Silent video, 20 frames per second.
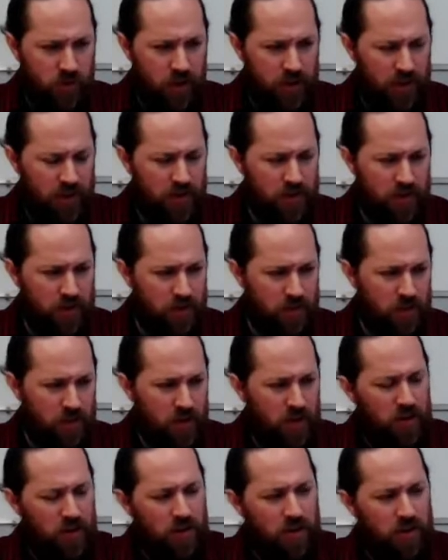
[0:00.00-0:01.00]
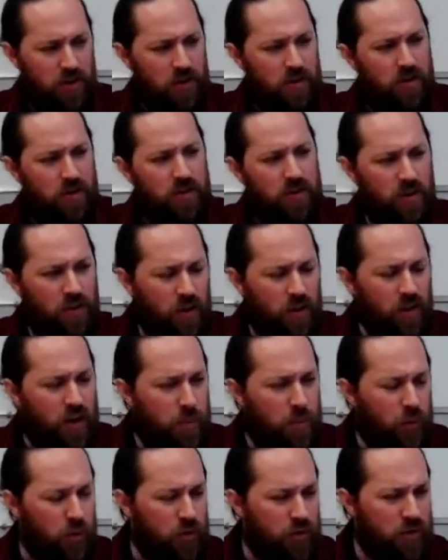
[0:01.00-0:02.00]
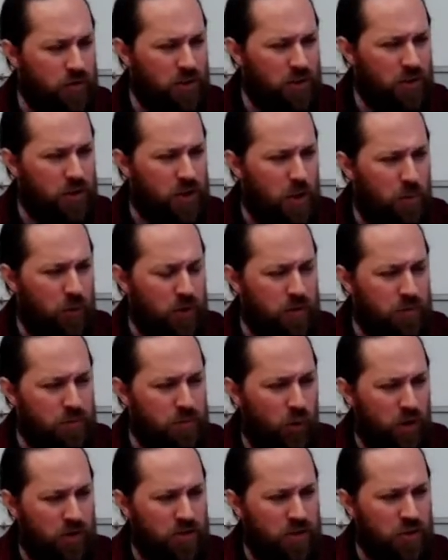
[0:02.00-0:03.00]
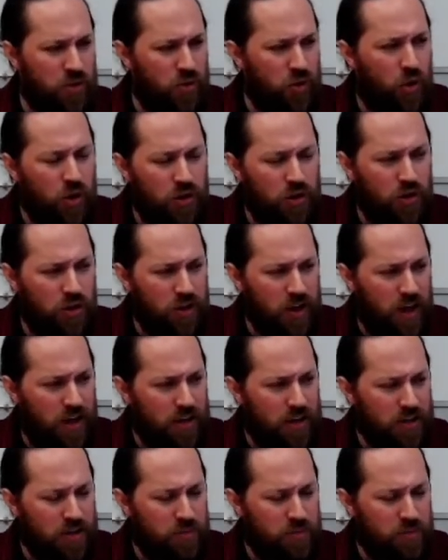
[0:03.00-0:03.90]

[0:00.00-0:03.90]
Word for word: I guess, there are a couple, there are a couple books that you could look at, I